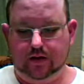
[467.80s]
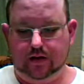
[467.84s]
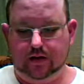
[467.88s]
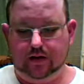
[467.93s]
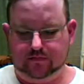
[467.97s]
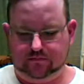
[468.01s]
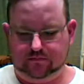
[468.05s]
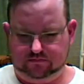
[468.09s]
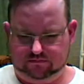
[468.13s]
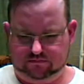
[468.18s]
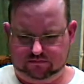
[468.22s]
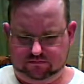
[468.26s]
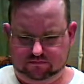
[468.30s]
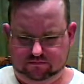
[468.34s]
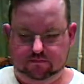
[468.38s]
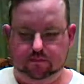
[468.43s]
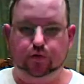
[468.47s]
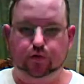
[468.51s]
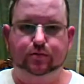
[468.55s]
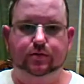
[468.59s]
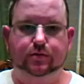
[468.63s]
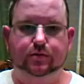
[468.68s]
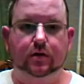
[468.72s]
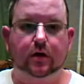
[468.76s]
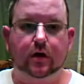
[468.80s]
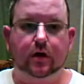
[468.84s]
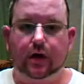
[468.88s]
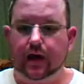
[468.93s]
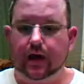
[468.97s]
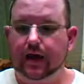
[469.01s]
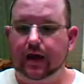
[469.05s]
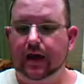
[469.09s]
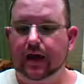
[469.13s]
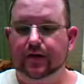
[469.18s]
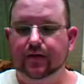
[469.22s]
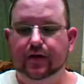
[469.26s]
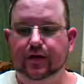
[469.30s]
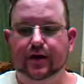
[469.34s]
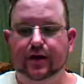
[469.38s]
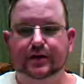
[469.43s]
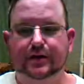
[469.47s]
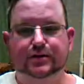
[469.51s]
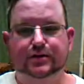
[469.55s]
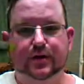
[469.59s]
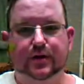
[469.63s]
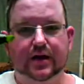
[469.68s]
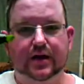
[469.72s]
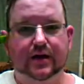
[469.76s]
and they
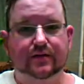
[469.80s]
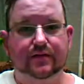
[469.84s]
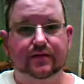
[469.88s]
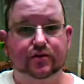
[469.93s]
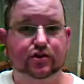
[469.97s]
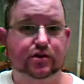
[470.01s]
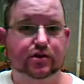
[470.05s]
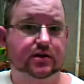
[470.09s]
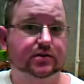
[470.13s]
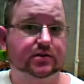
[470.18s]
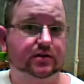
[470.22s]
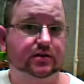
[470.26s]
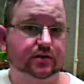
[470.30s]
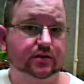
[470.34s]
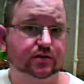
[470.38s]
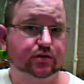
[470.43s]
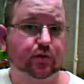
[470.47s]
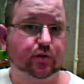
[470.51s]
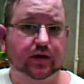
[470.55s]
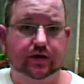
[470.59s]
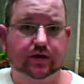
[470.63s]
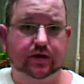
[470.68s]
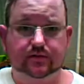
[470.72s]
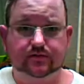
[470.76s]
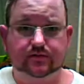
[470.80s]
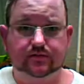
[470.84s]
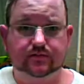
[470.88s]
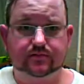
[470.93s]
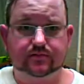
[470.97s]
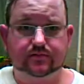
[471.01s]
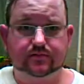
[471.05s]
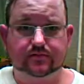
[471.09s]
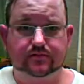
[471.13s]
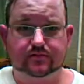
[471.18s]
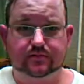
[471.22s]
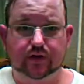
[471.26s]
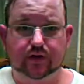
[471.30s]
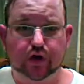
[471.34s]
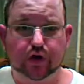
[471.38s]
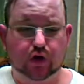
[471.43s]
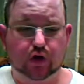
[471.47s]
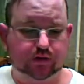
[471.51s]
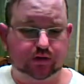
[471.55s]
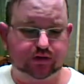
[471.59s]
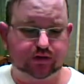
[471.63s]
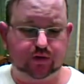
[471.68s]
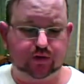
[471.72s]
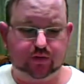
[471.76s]
also have the chisel as well.
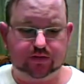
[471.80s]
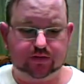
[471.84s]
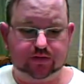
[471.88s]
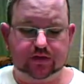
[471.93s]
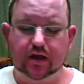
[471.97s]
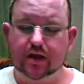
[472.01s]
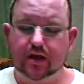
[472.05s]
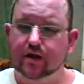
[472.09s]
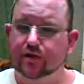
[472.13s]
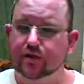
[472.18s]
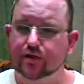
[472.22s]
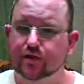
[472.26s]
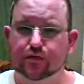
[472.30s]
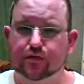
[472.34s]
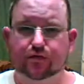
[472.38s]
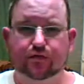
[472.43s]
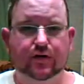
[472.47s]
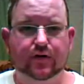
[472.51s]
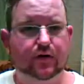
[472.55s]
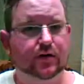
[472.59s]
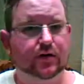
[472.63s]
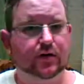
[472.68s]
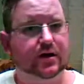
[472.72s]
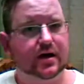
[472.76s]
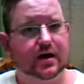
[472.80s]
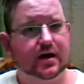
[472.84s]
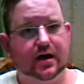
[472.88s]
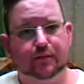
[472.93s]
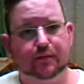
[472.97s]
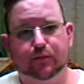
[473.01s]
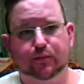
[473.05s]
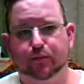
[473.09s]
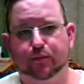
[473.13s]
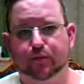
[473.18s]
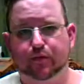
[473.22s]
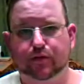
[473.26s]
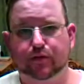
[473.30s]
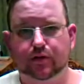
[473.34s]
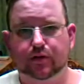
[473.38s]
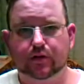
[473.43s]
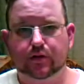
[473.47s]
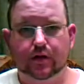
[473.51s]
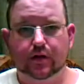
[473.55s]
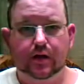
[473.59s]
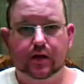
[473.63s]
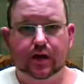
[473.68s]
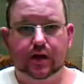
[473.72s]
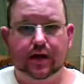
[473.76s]
So they're very comparable.
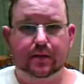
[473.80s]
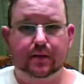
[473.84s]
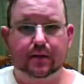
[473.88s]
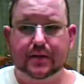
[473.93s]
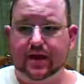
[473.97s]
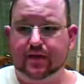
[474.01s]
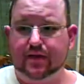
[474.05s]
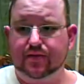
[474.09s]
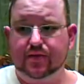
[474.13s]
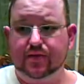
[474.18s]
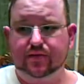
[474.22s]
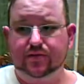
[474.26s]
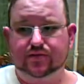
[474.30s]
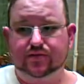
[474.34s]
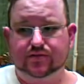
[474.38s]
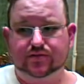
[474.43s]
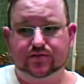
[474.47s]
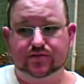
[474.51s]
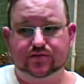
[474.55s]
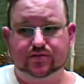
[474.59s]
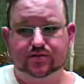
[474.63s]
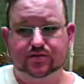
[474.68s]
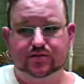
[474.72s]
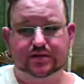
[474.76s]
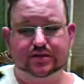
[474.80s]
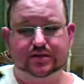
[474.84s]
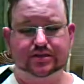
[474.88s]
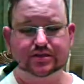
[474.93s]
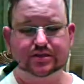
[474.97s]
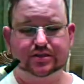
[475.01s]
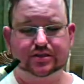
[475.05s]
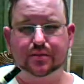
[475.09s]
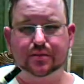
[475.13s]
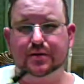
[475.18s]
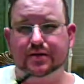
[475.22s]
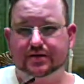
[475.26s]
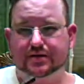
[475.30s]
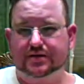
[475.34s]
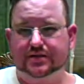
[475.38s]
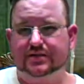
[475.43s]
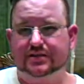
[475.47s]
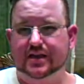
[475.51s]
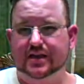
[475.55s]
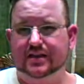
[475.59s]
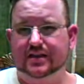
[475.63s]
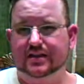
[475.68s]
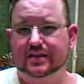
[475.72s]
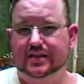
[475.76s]
I think to some
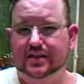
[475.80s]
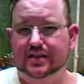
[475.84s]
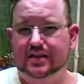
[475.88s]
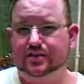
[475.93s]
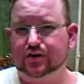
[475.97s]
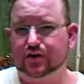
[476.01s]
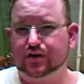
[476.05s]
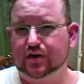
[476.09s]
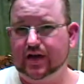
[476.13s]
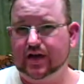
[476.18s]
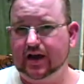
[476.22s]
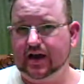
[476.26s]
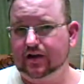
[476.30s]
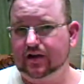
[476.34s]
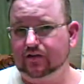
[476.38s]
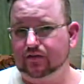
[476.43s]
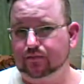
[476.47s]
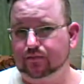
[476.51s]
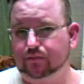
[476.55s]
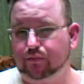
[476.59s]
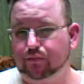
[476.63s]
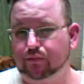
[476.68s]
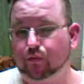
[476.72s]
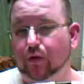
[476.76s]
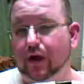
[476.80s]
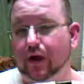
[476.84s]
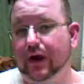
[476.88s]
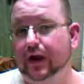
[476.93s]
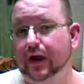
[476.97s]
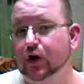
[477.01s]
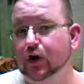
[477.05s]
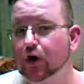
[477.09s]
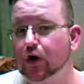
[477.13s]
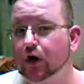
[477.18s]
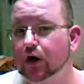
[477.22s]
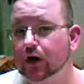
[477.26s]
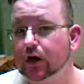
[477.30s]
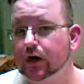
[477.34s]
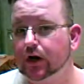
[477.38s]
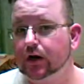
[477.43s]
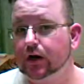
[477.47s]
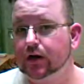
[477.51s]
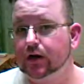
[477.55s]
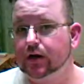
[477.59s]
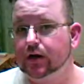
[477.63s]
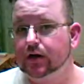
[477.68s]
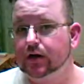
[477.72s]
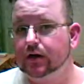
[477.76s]
extent these are kind of brighter
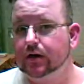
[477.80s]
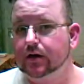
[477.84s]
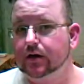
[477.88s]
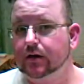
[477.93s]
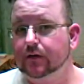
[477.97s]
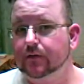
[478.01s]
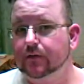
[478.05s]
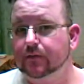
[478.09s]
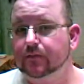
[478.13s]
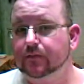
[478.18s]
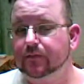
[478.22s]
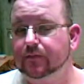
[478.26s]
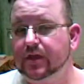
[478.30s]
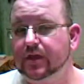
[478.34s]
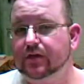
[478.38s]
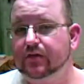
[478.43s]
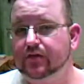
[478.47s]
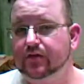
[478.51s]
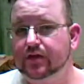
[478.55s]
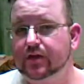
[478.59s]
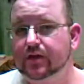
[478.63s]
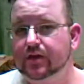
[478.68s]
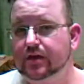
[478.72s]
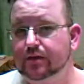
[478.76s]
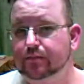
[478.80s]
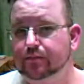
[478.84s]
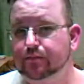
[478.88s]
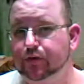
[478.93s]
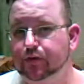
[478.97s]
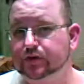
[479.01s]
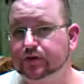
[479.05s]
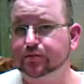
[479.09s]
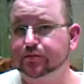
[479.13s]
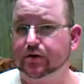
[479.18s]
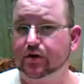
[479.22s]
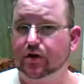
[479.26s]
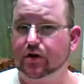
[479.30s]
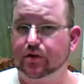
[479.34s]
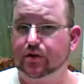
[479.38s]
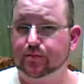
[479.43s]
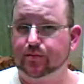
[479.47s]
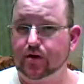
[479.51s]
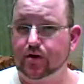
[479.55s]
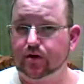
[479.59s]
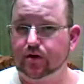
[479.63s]
than the PrismaColor